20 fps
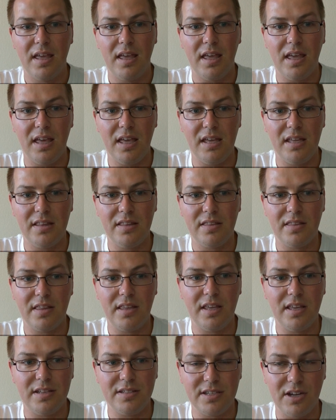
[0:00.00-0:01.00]
in
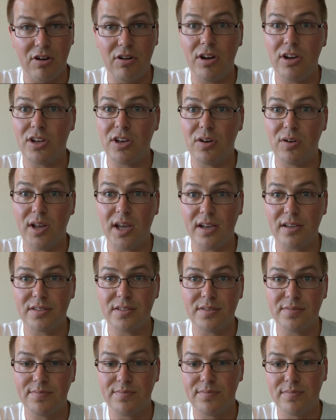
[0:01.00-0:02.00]
the Tyranid
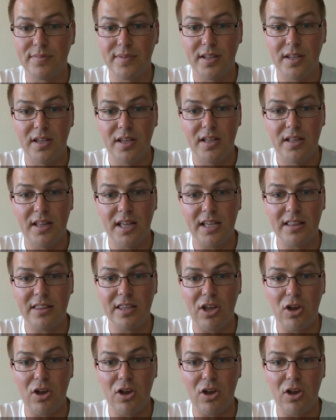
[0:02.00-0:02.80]
Codex. Like the